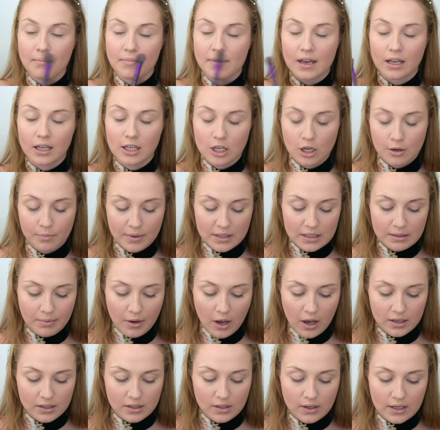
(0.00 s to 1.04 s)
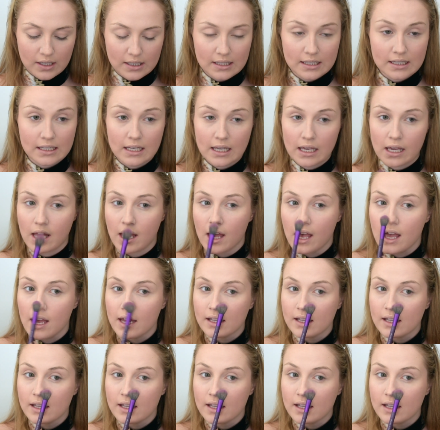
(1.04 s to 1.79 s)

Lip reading: the Cupid's bow, as you can see,